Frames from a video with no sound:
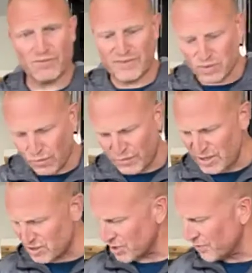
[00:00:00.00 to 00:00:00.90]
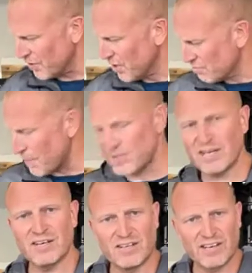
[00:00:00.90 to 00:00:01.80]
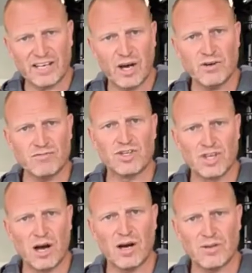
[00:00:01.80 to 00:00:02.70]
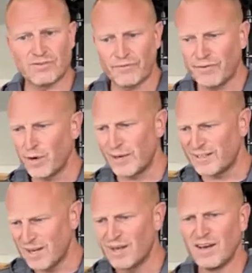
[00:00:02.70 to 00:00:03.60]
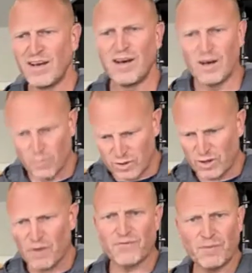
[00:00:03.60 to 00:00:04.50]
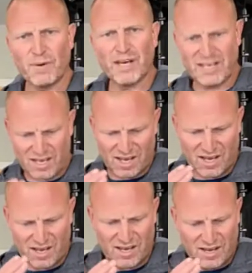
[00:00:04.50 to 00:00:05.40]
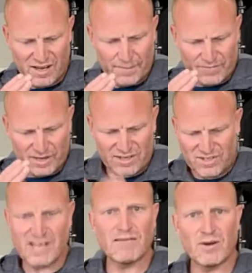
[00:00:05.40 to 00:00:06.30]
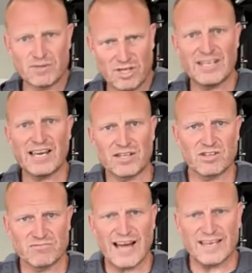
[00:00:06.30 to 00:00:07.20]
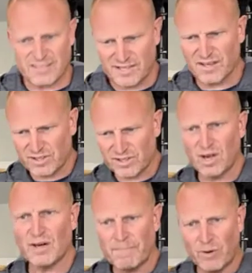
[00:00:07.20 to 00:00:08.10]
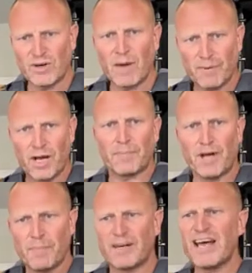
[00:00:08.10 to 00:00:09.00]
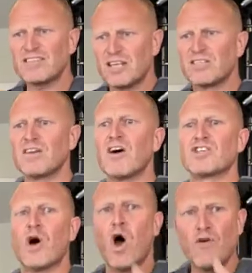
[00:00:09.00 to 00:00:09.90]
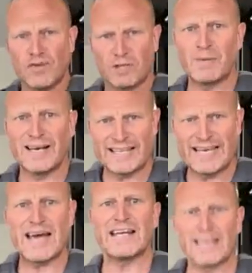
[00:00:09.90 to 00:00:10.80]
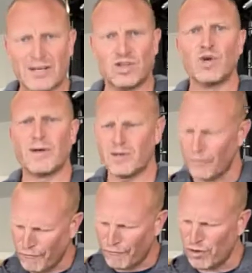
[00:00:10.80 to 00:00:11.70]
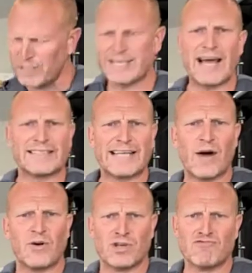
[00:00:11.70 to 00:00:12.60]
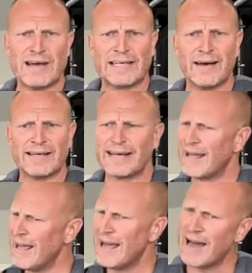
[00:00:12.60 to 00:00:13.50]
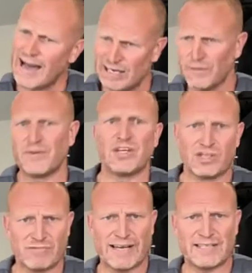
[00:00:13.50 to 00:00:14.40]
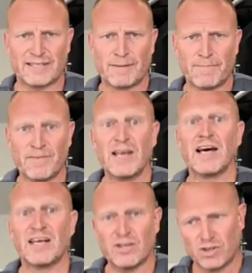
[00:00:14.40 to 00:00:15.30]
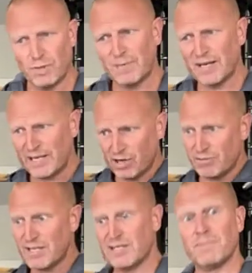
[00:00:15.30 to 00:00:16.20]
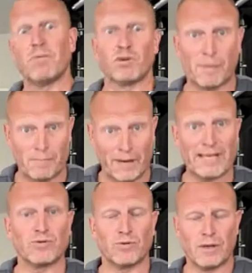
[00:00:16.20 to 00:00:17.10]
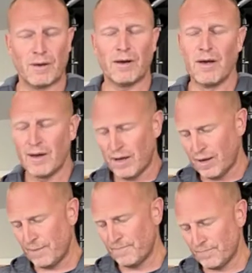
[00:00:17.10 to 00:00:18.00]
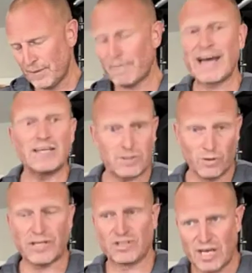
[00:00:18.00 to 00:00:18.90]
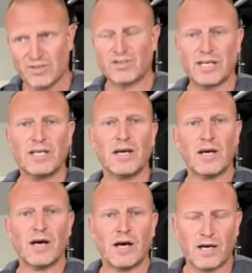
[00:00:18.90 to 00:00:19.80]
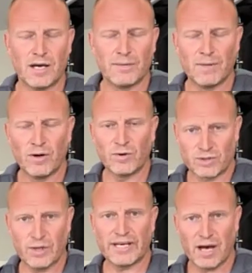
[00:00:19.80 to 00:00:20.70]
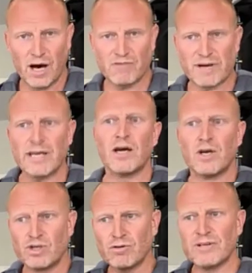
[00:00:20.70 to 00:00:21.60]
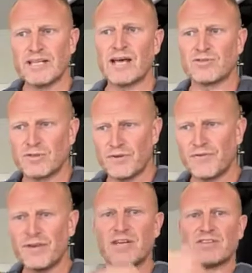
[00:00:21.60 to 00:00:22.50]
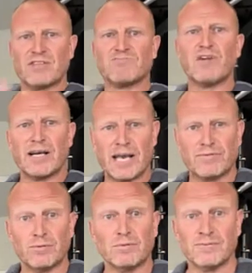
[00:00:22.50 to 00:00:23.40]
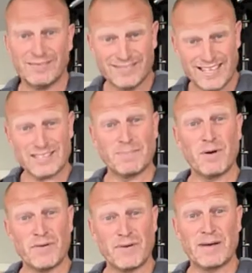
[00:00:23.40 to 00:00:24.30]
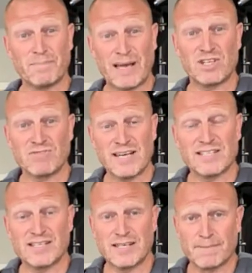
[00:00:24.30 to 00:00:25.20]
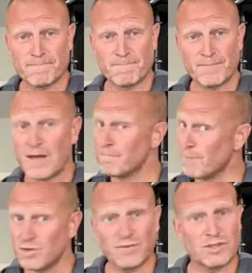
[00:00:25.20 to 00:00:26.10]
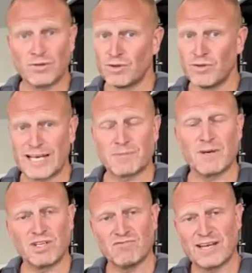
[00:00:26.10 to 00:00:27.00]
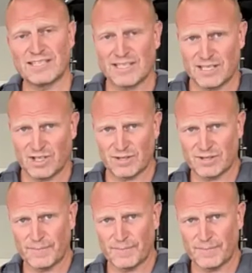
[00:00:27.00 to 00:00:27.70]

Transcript: of physical fitness kind of represented as like 100 jars of fluid, when you go from like uh, uh, zero to the end of the race, they are slowly building up and up and up. And as they start to overspill at the end, that's you when you're fully taxed out and you're redlining it and you finish the race. And it should be an increase in possibly place or, uh, um, pace or intensity um, or certainly heart rate during that so that you finish at the right level. That's the perfect pace race, isn't it? Most of us don't do that, especially in race conditions.